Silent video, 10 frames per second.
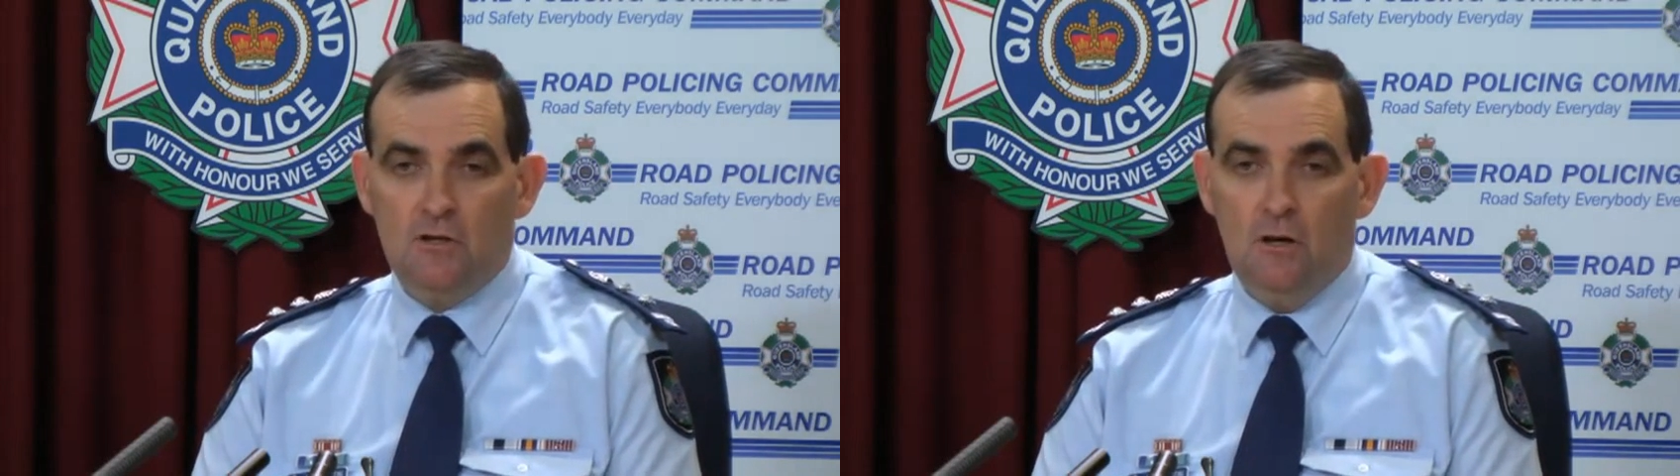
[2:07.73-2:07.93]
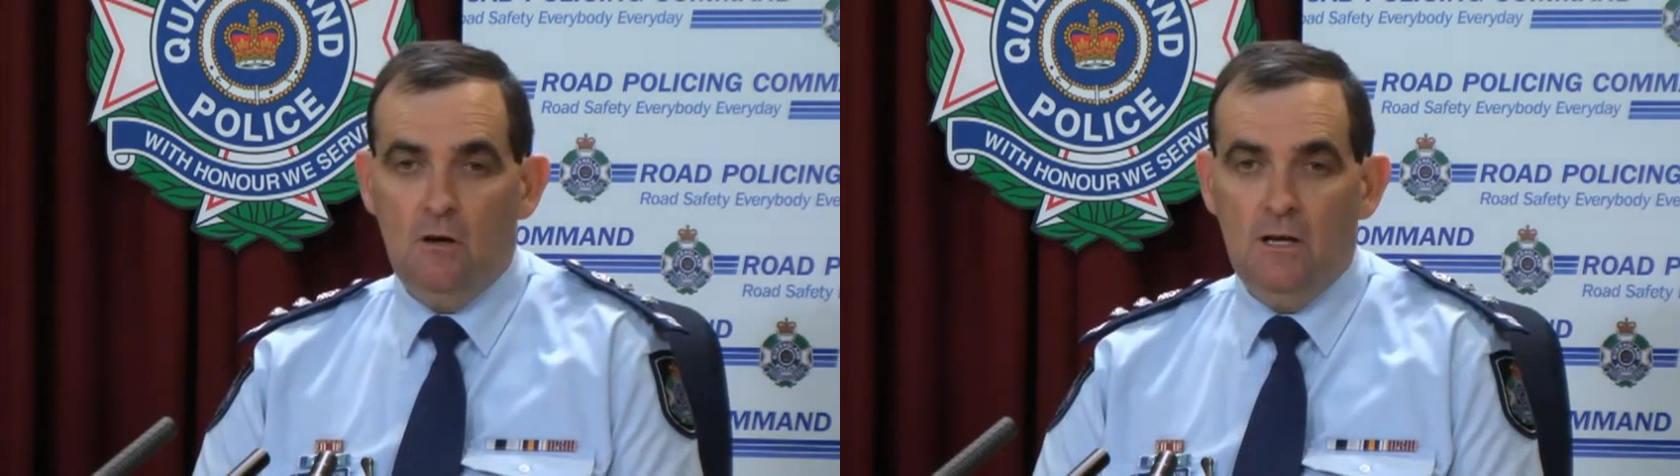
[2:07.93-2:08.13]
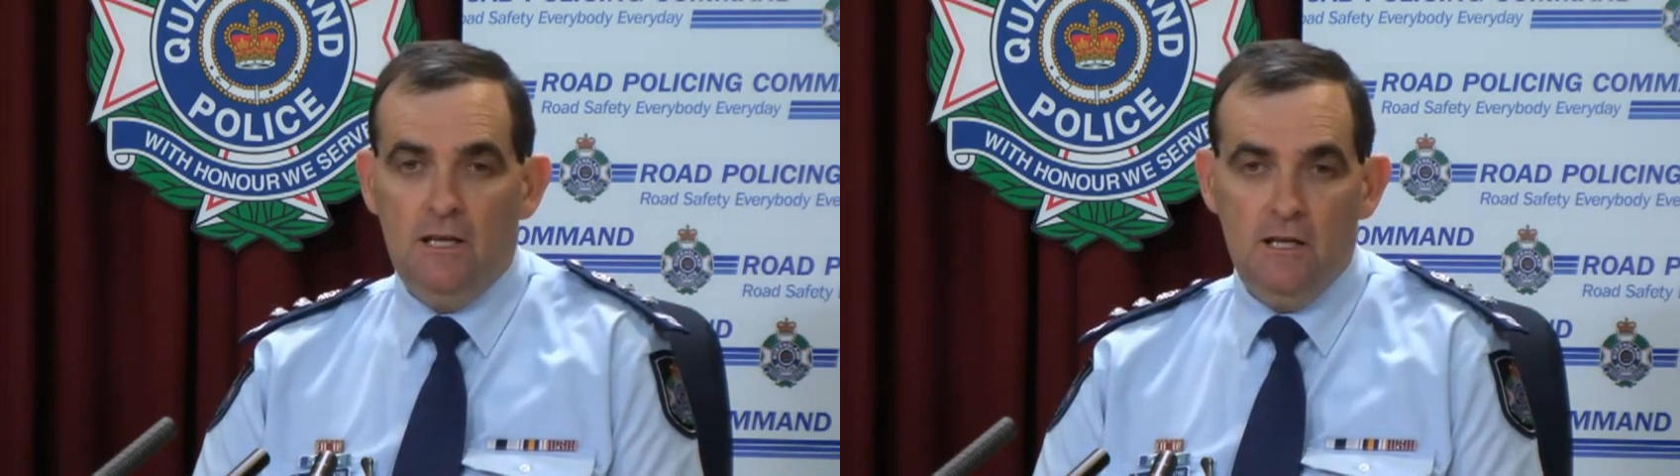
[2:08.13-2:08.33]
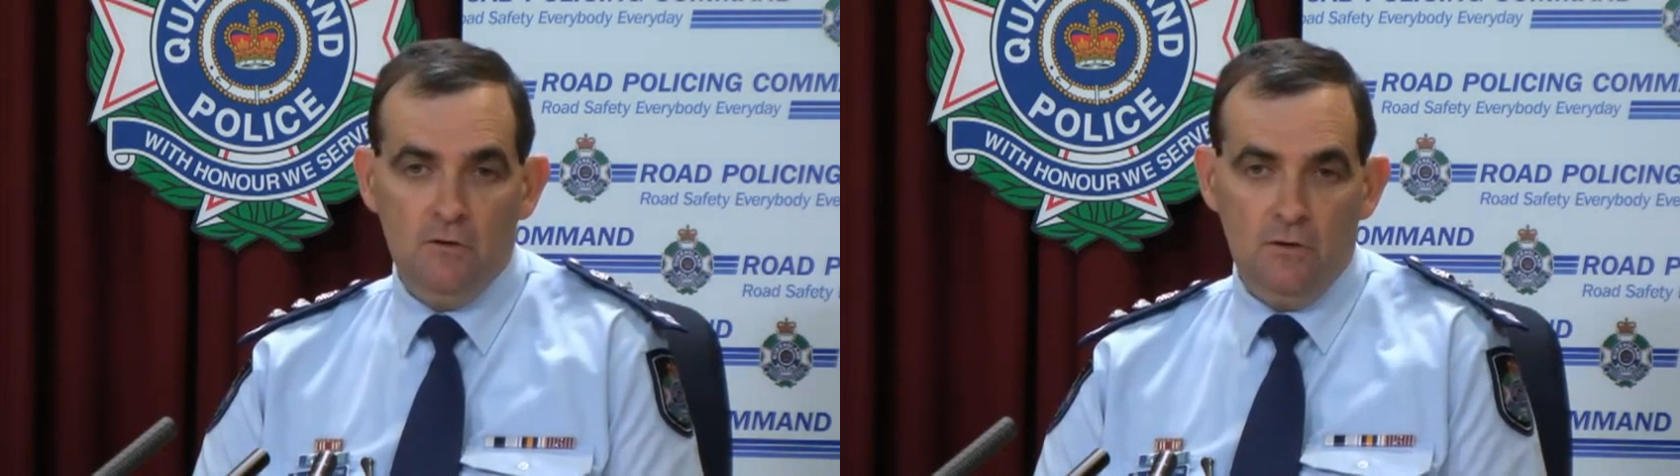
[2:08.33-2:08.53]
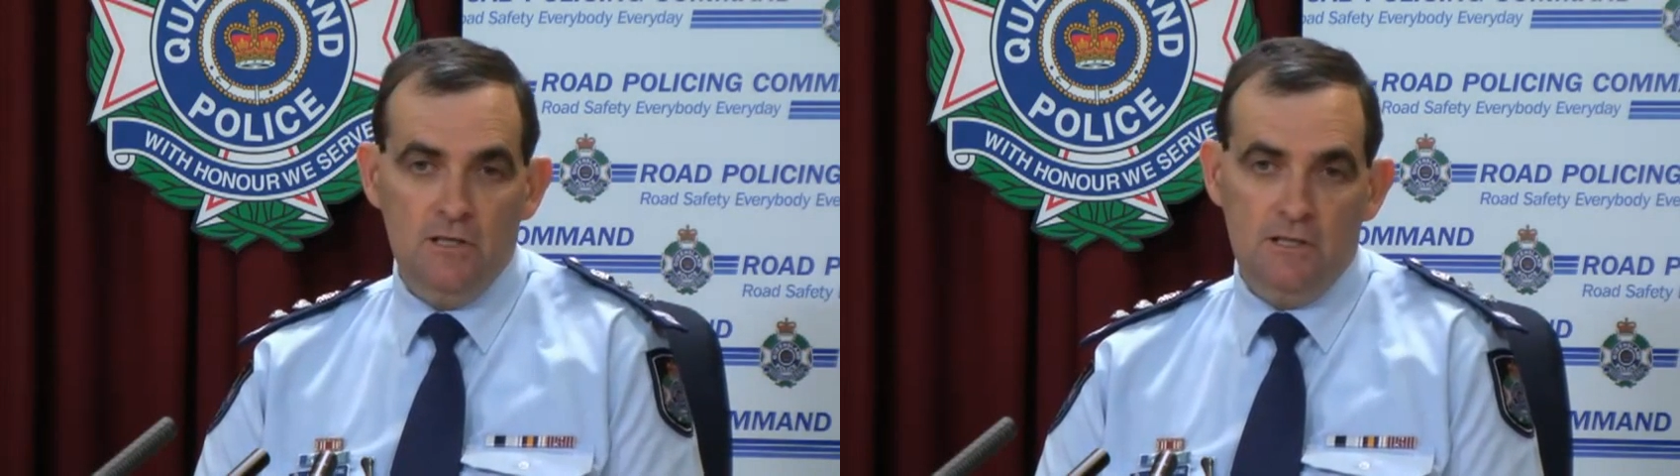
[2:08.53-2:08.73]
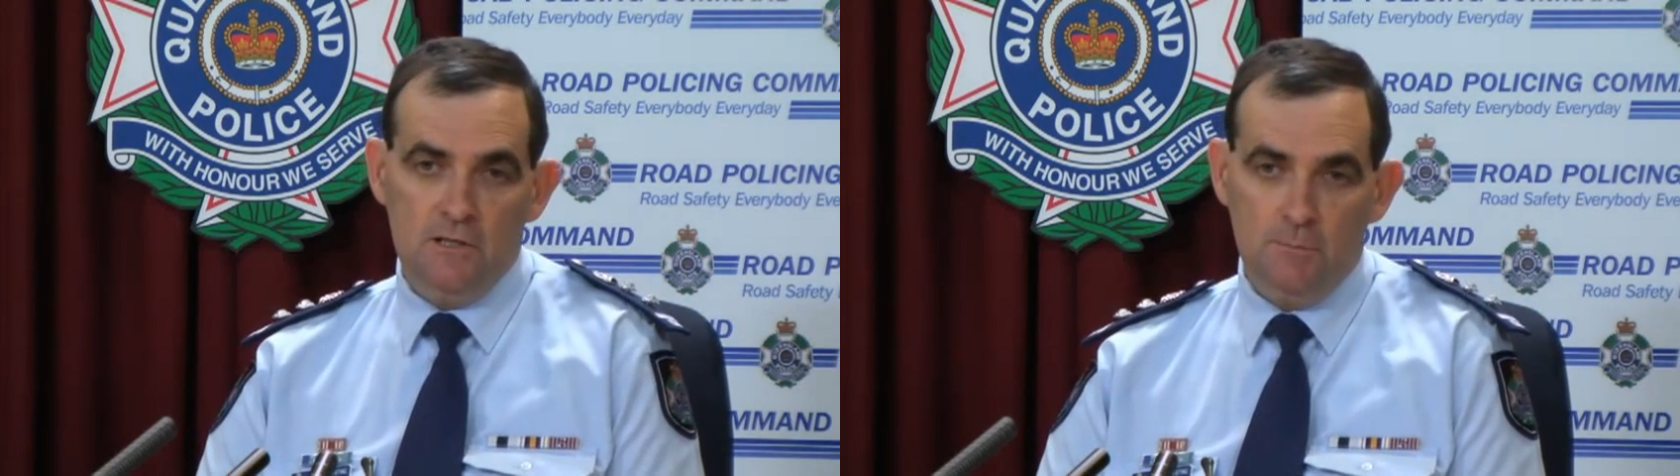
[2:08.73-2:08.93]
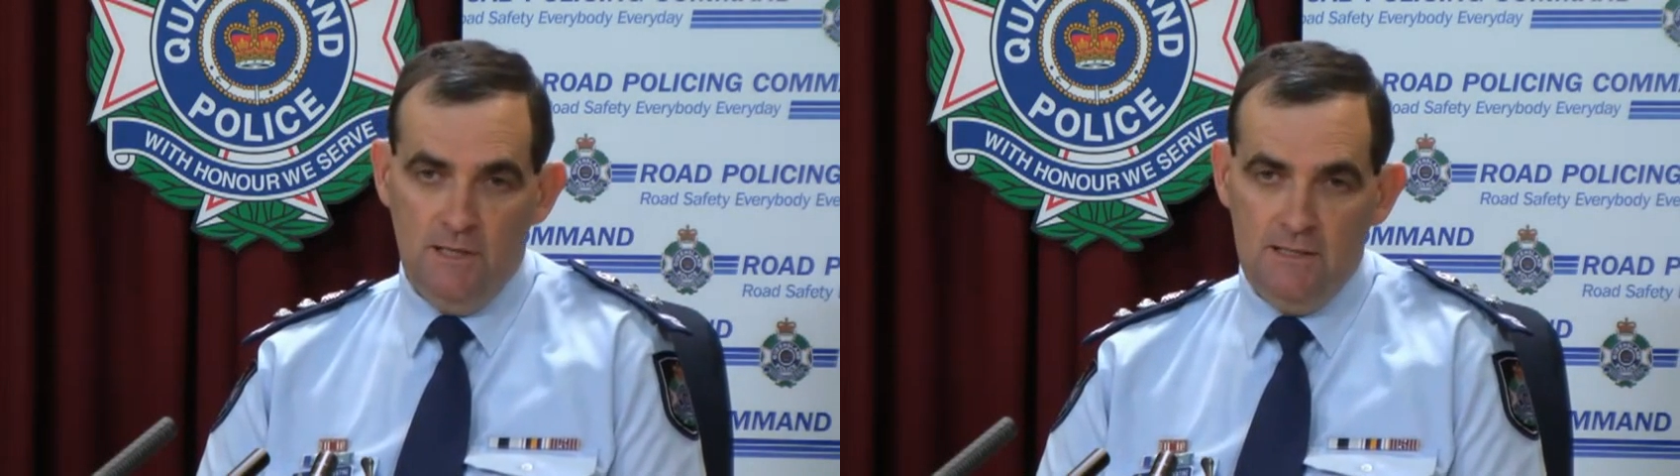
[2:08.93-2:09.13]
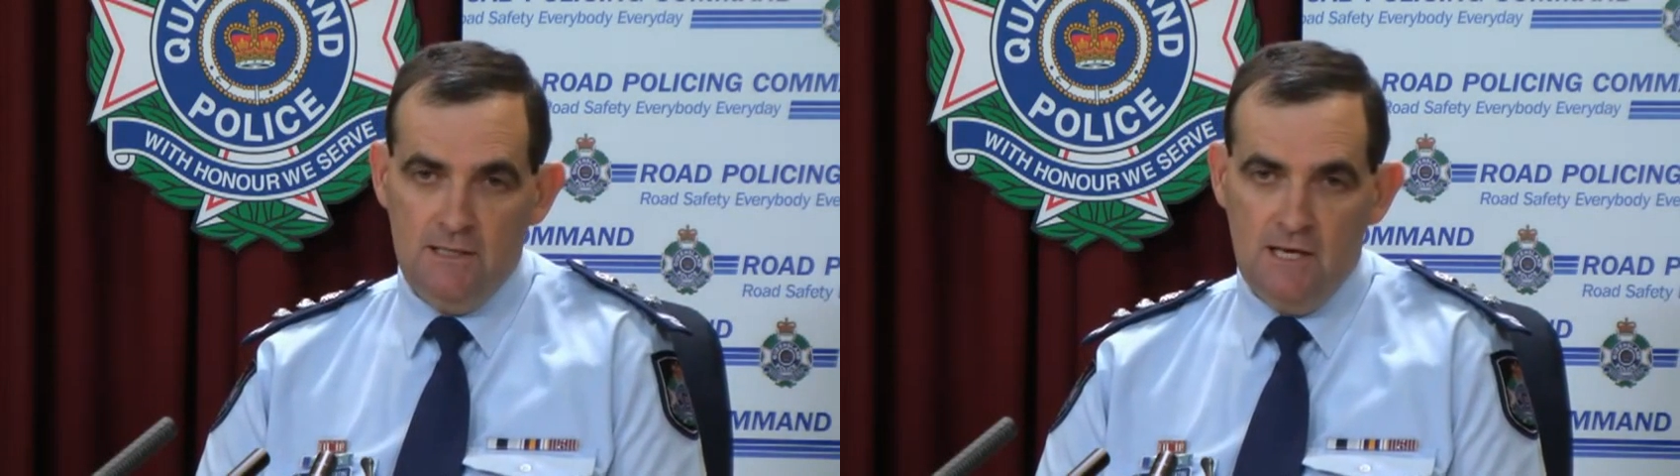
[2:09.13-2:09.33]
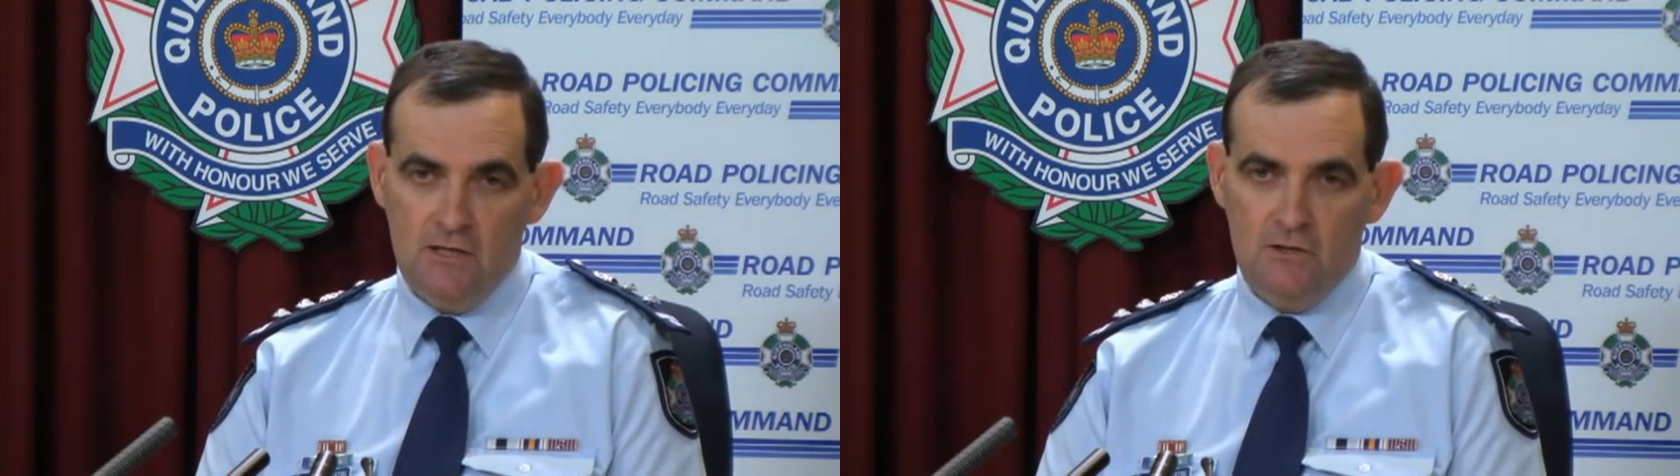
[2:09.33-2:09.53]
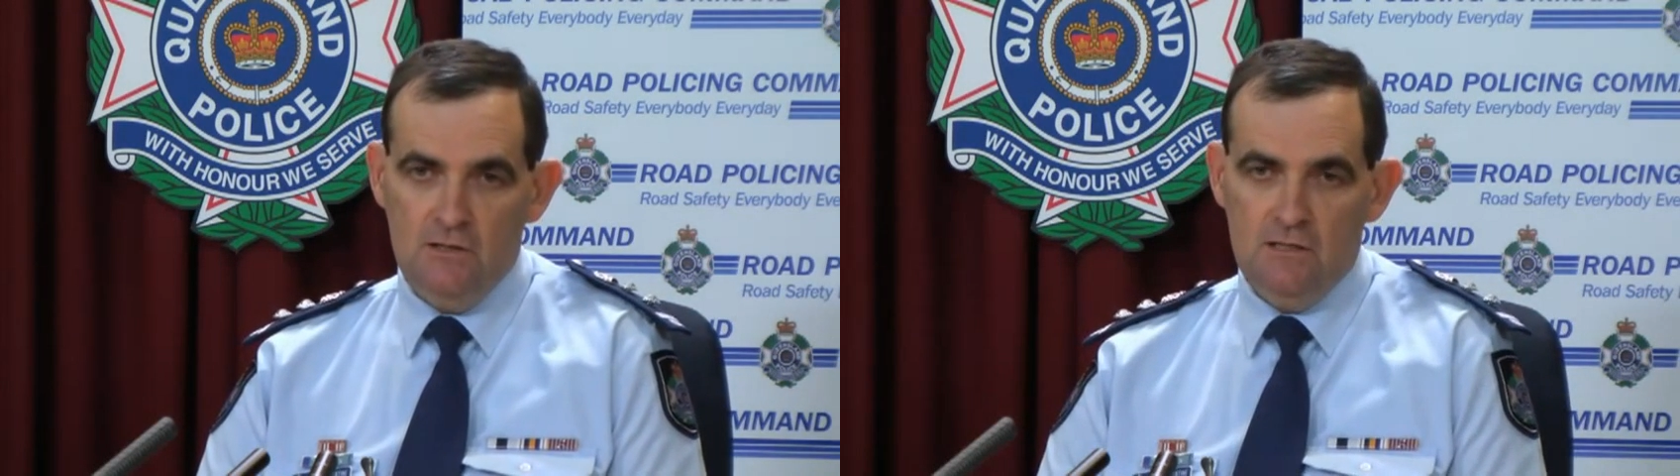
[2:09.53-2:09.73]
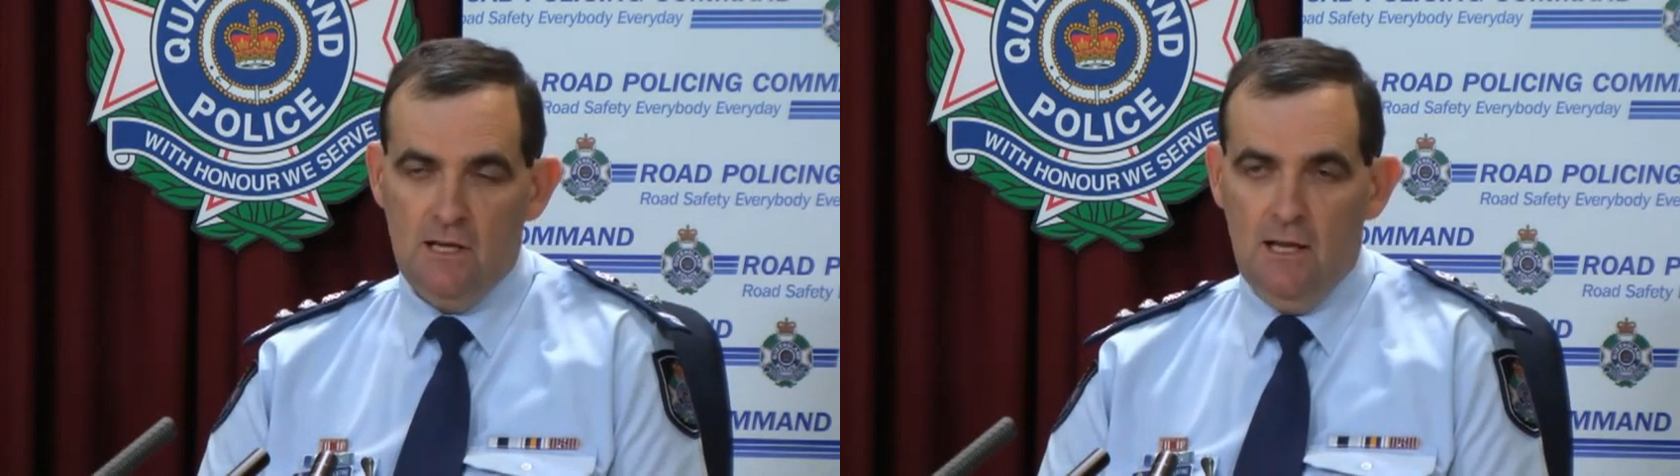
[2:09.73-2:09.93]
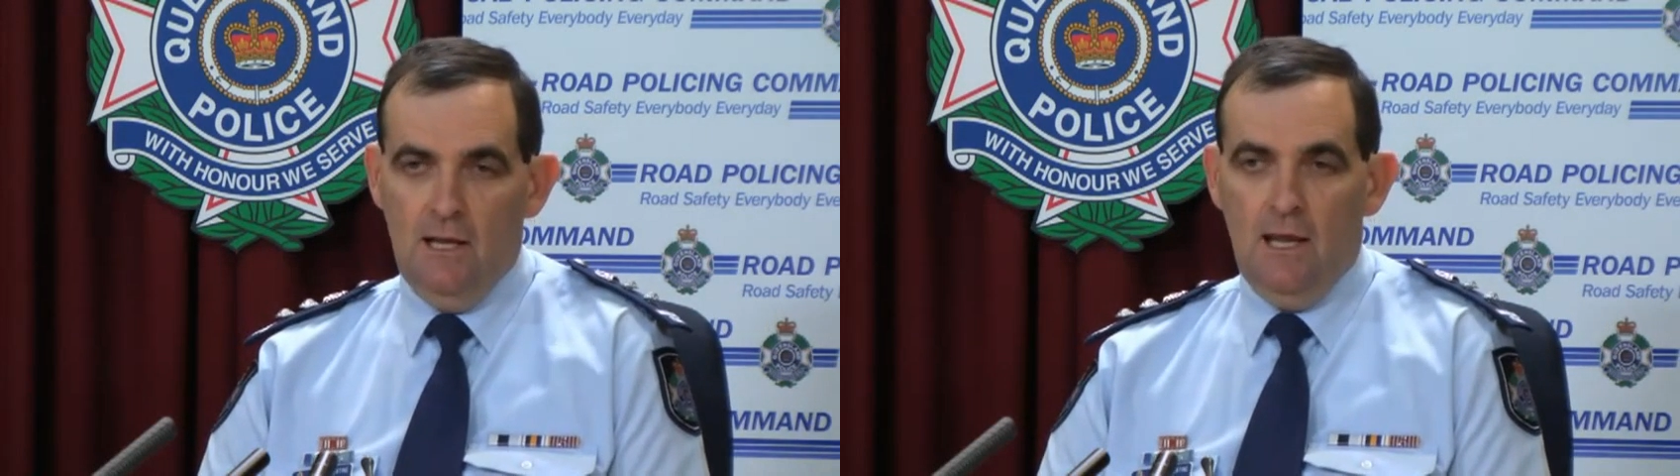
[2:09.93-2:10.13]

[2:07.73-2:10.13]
July increase in speed detections,